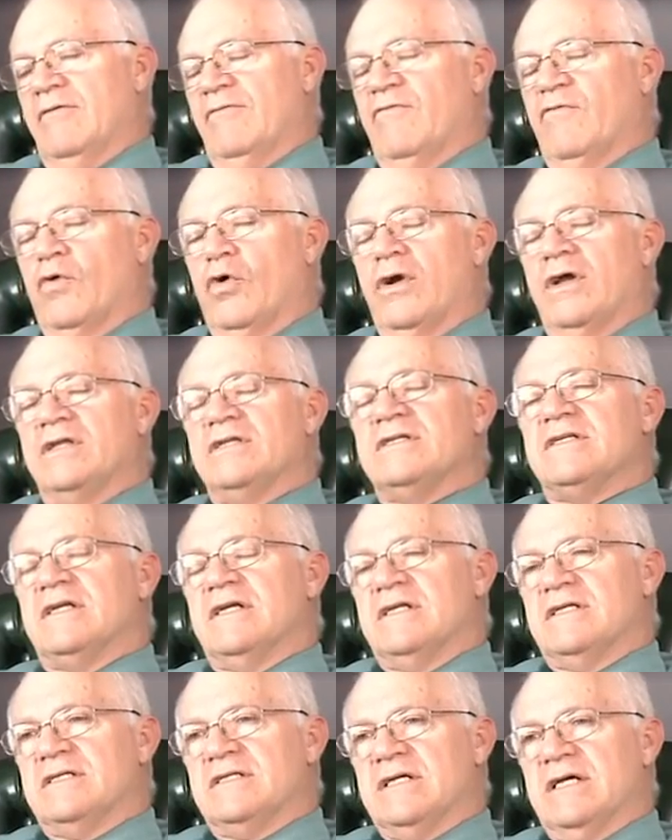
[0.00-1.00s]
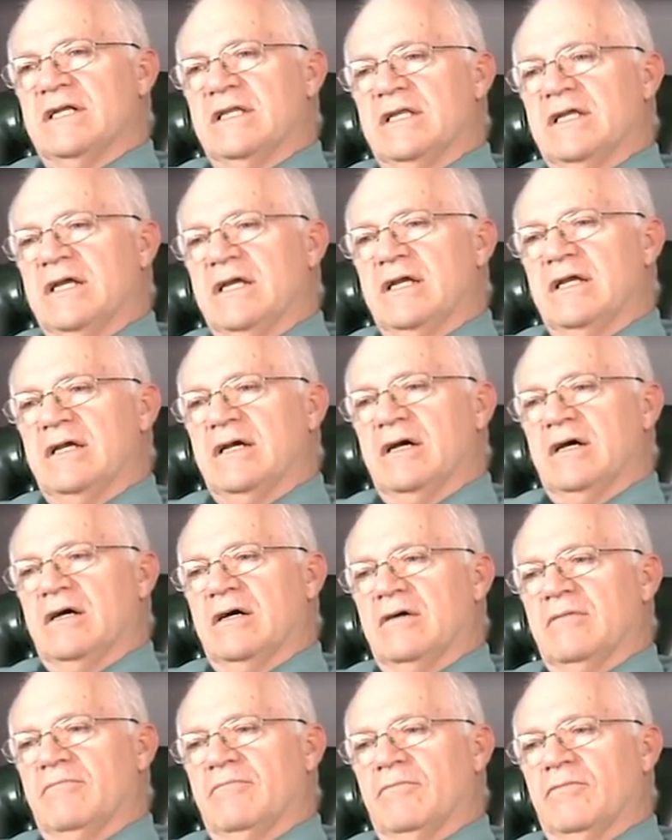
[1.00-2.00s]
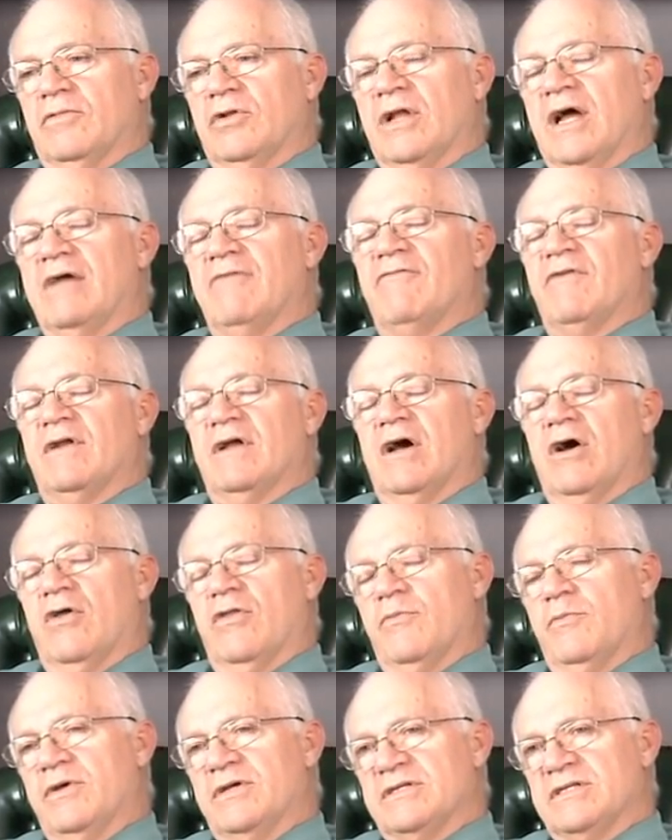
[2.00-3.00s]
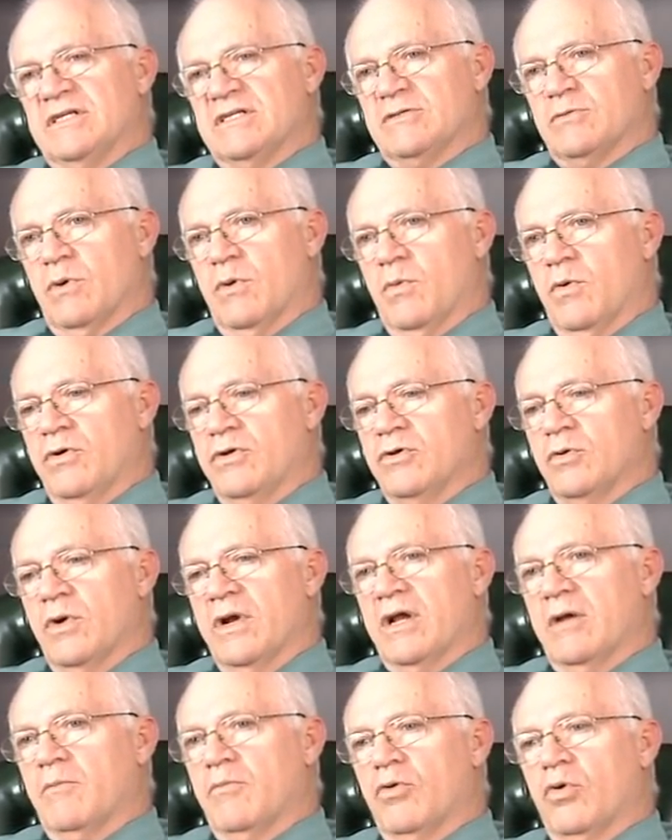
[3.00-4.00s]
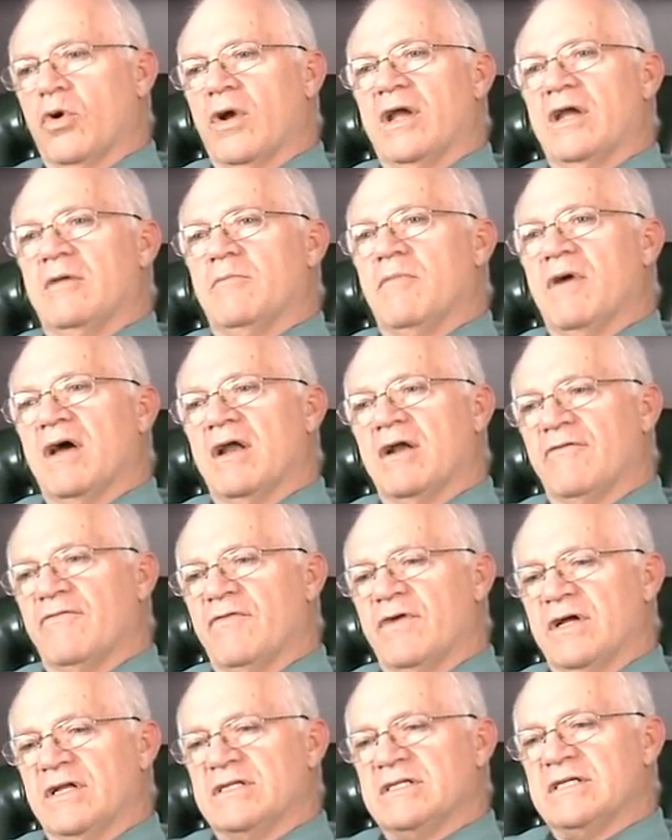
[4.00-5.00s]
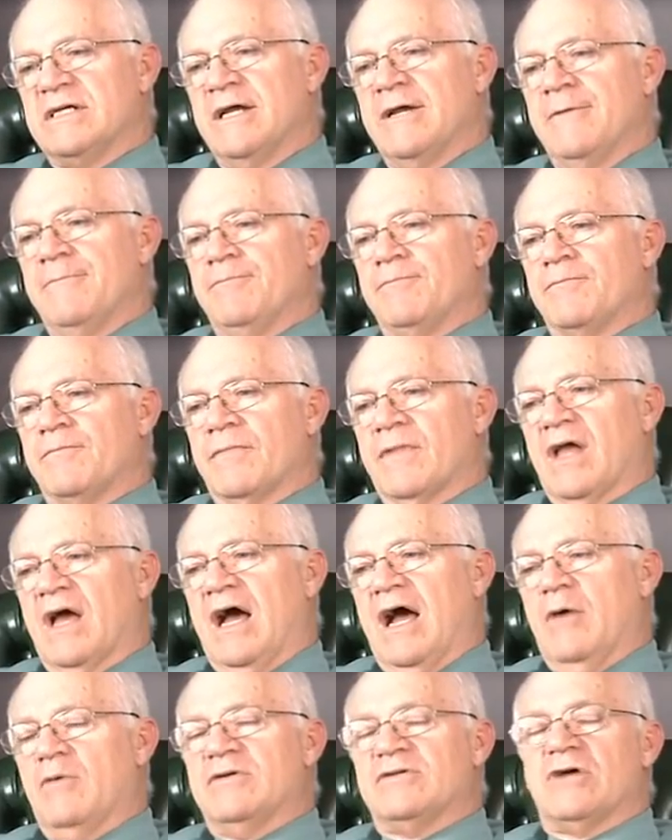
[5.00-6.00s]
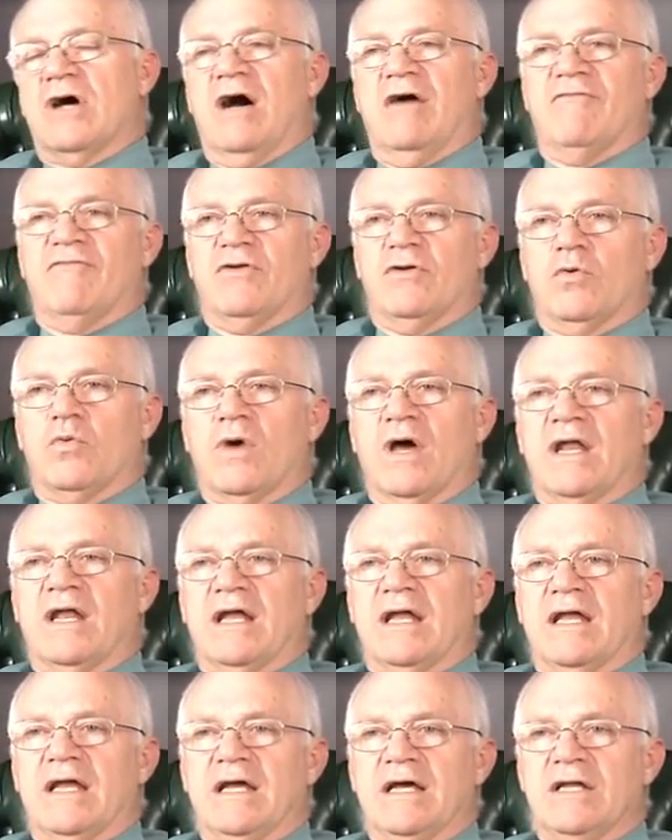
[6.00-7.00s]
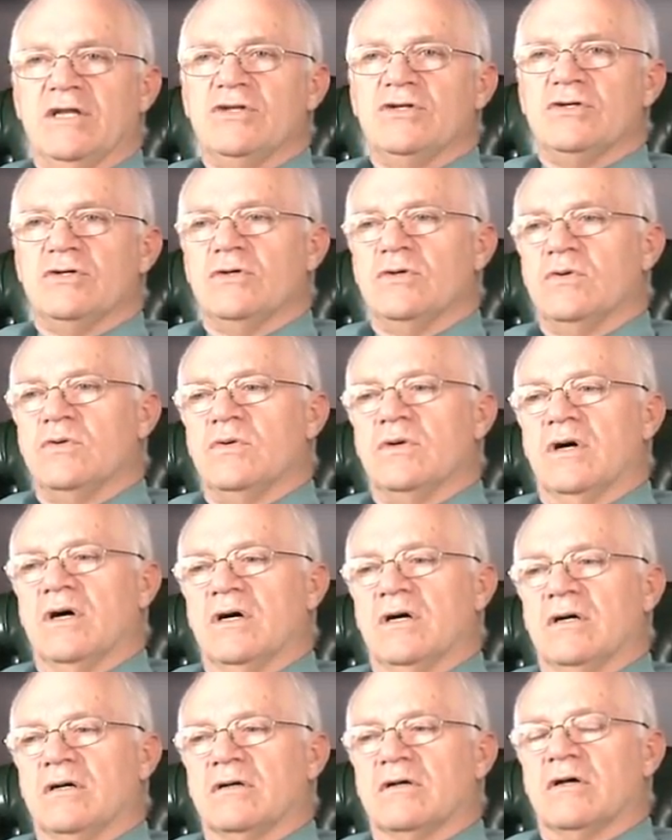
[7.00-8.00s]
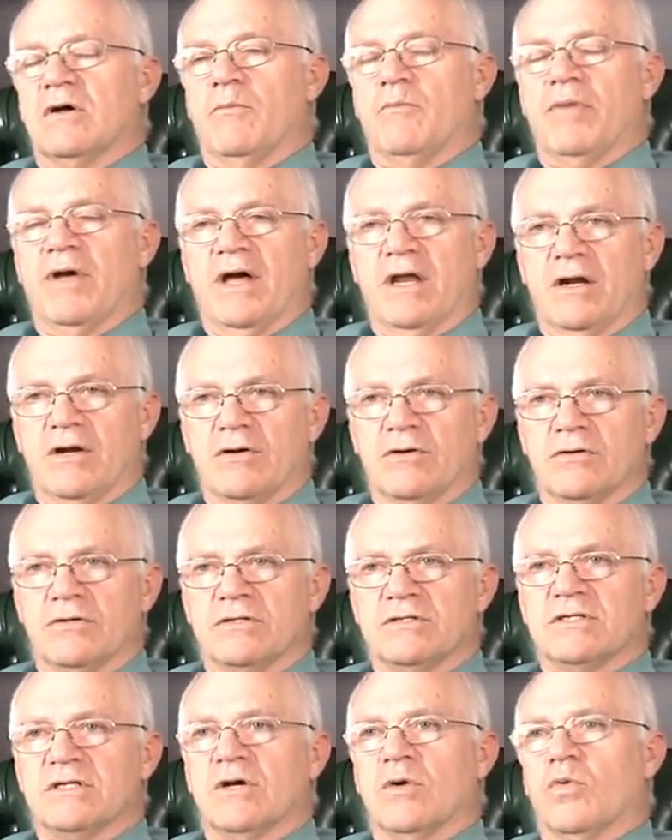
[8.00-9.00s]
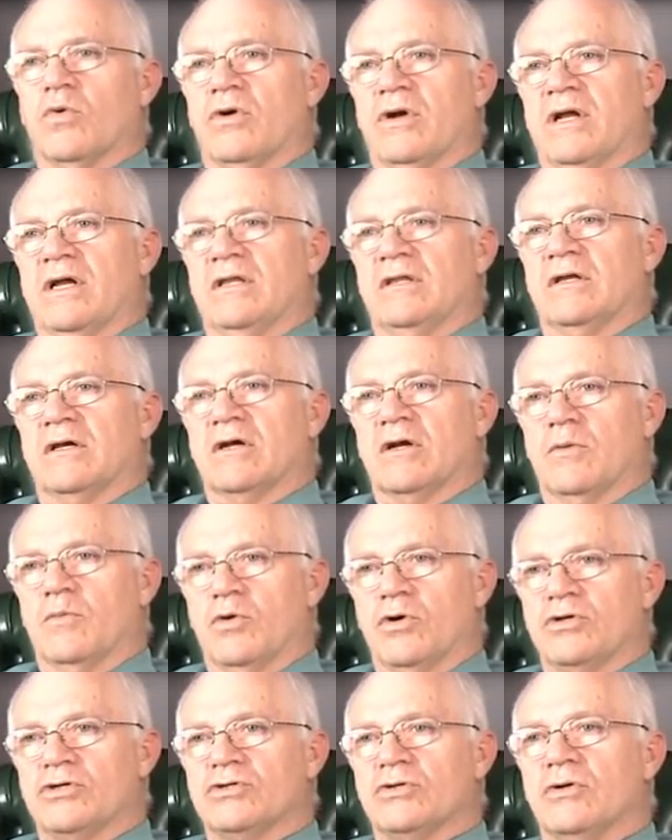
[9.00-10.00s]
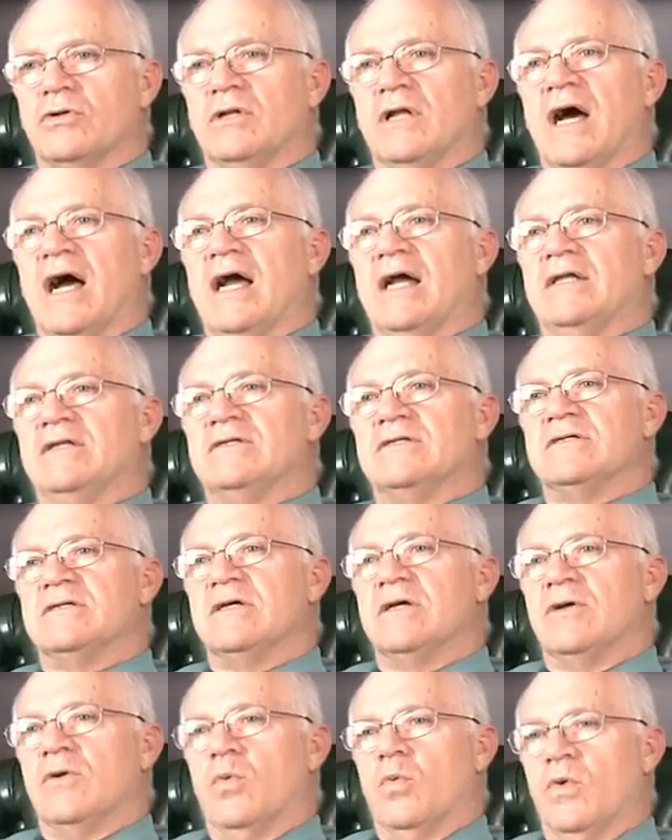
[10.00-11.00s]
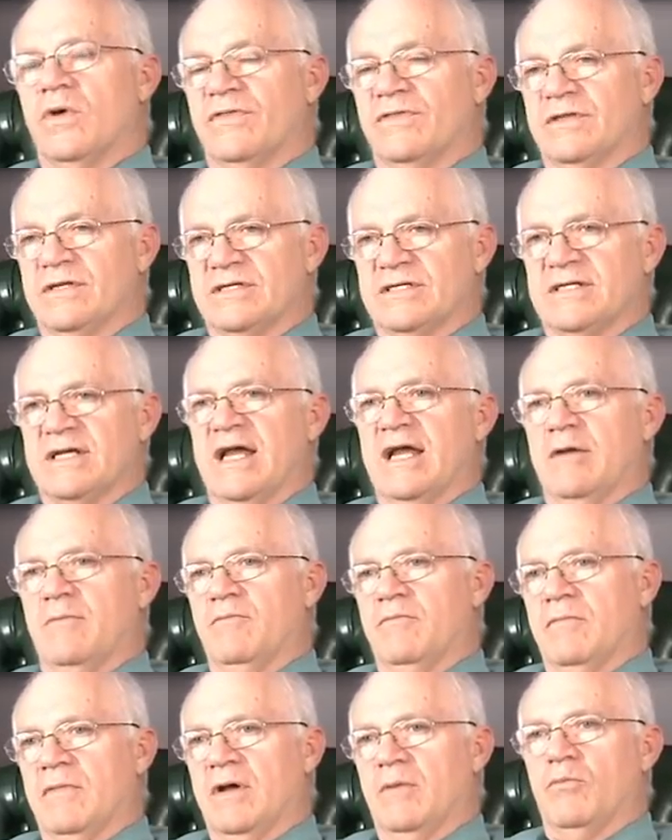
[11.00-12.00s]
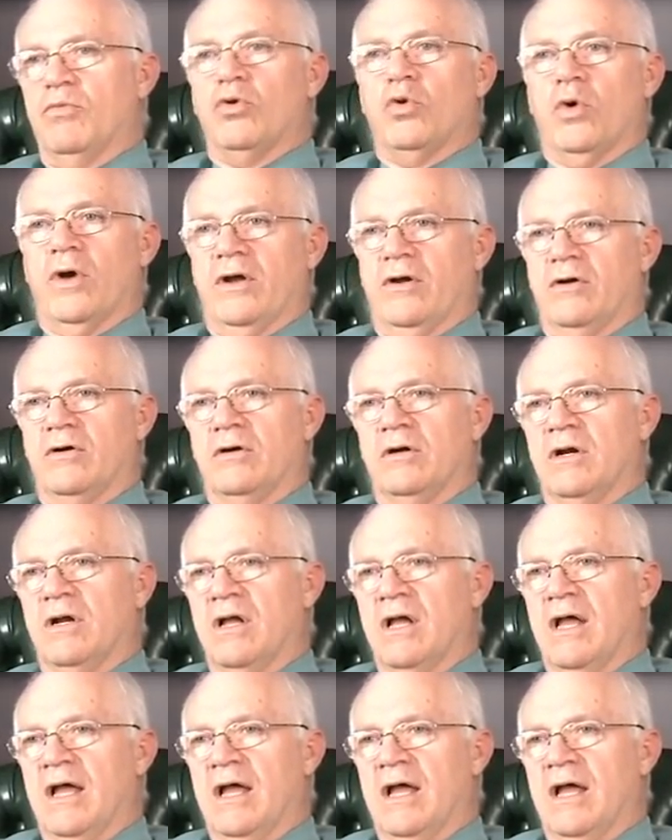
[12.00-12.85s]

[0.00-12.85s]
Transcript: for instance, in the life and health business, when we're doing employee benefits, I was often running into competitors that were in the commercial lines with the same employer,